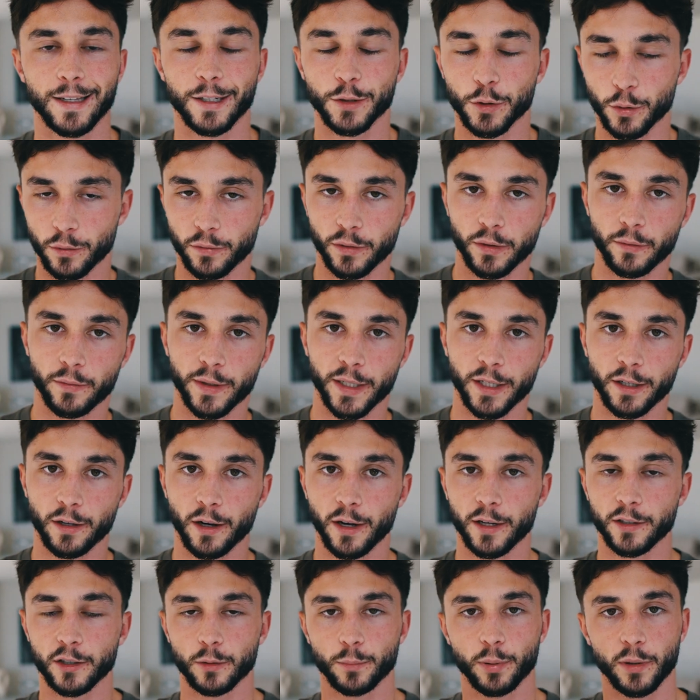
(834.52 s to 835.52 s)
That's all for the video,
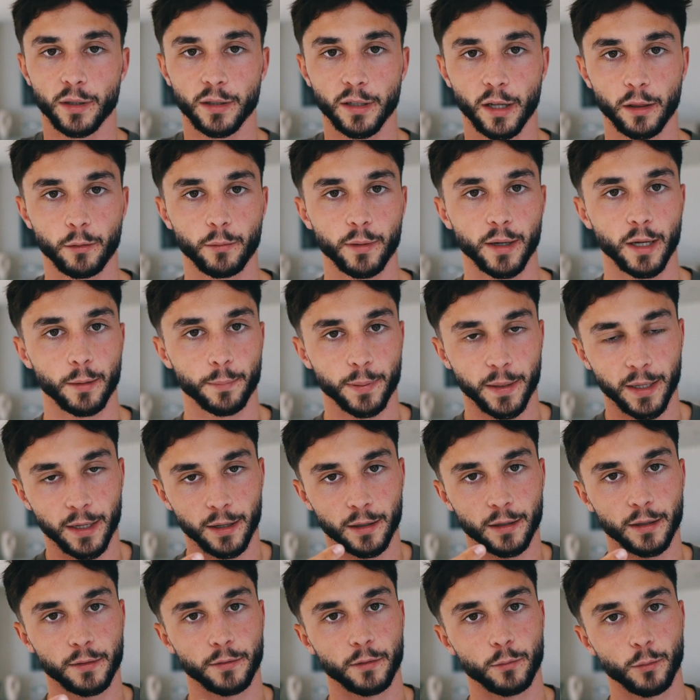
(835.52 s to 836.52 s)
guys. I'll put another one up
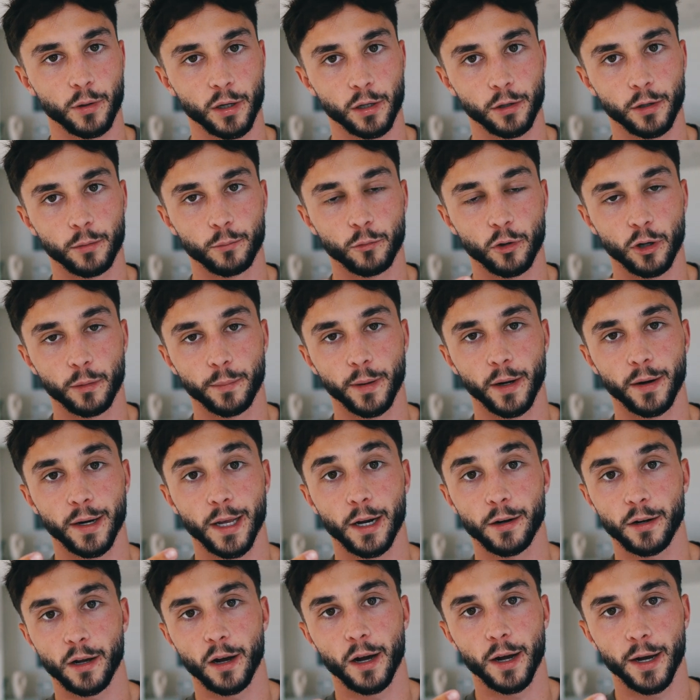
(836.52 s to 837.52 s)
here if you want to learn more about
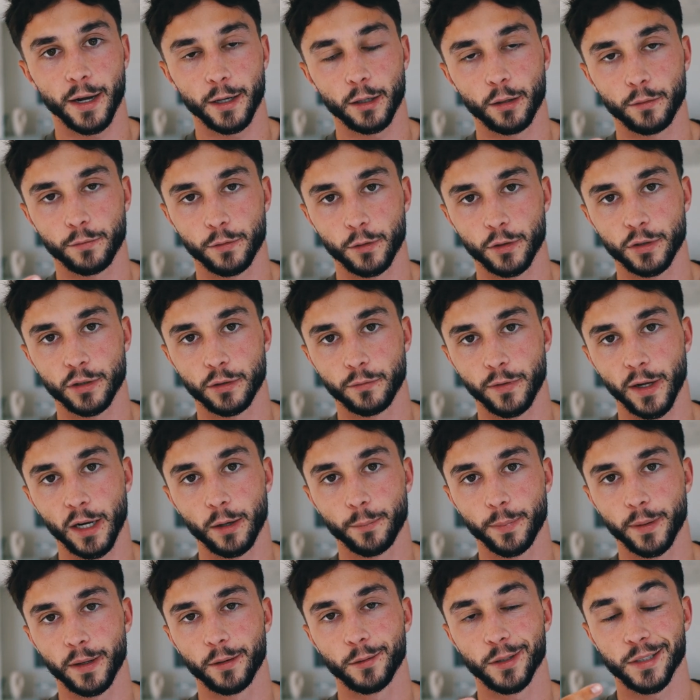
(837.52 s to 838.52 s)
how to hire your first
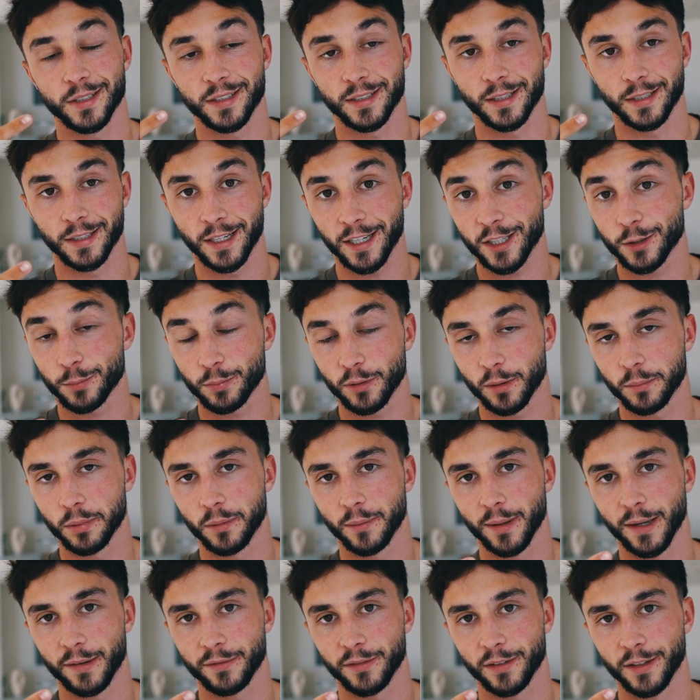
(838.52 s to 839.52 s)
developer, which is the next
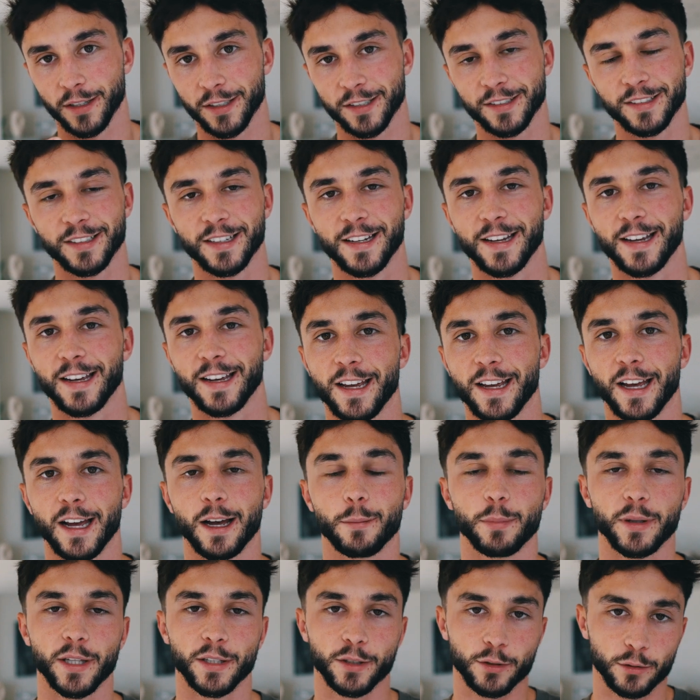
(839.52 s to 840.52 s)
problem after this.
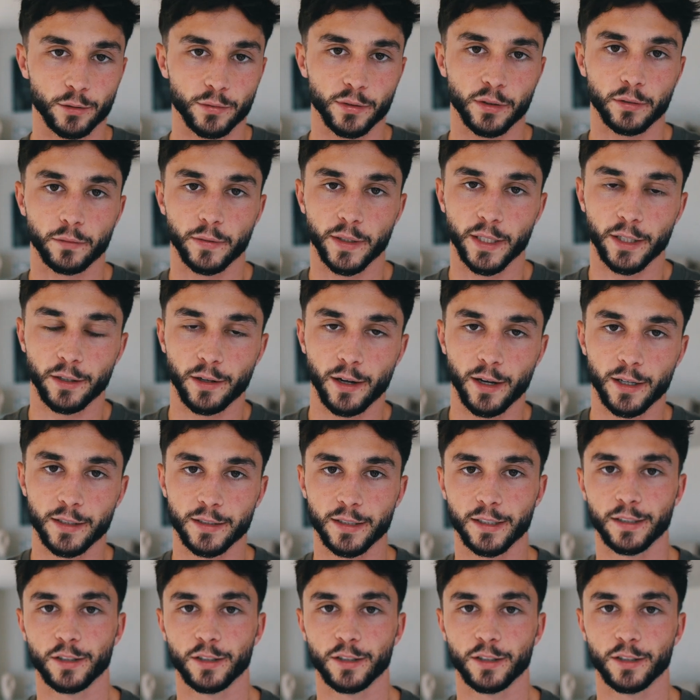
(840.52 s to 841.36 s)
Uh, but that's all for the video, guys.